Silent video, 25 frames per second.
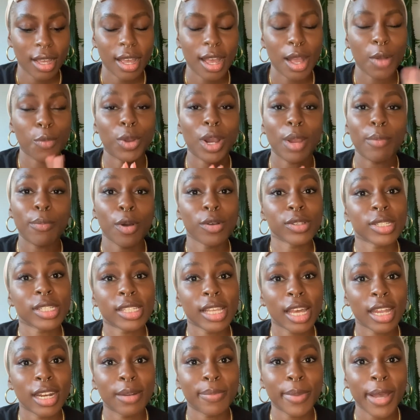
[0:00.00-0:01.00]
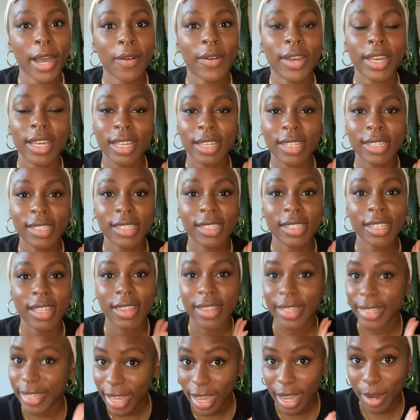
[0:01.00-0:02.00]
And what I'm most excited about is
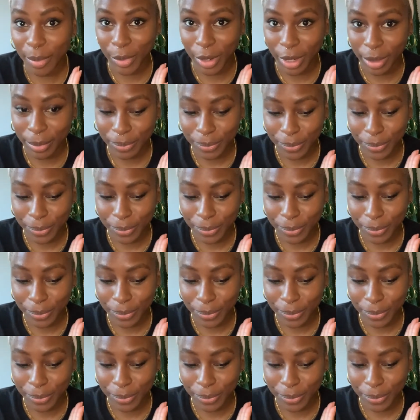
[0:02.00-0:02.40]
the camera.